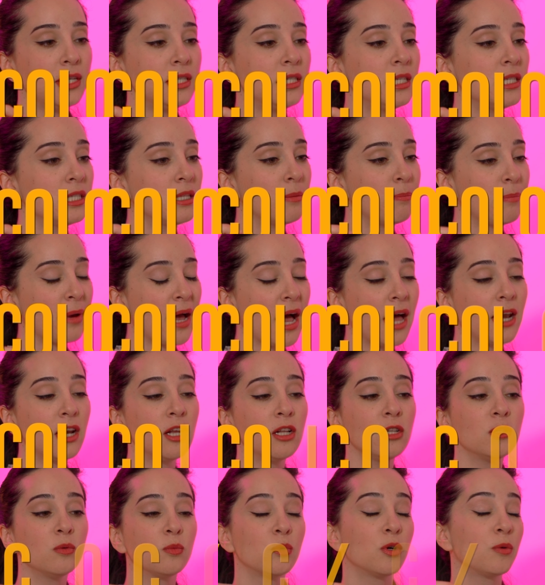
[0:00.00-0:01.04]
this is the
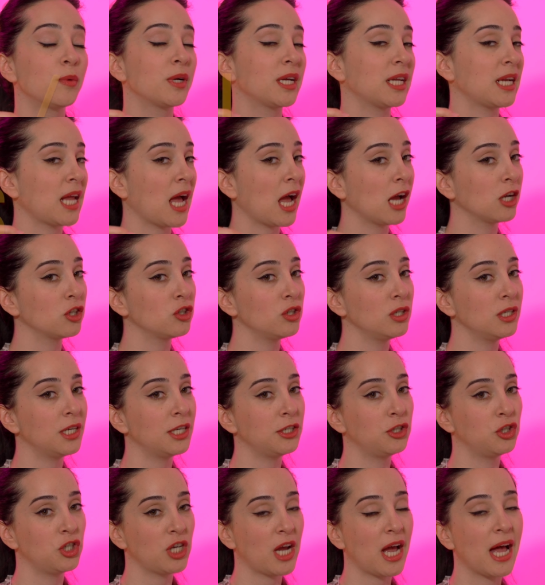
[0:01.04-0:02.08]
panel where we can actually
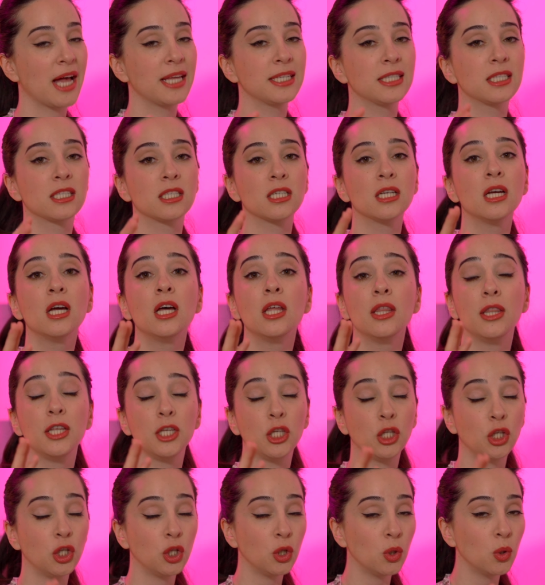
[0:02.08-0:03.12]
adjust the
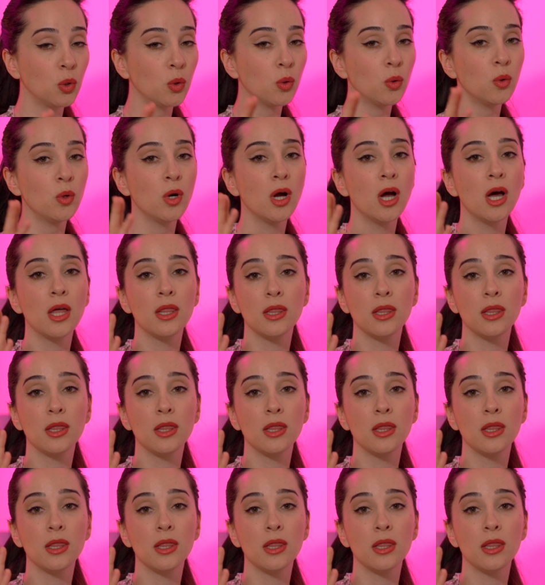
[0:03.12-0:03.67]
hue,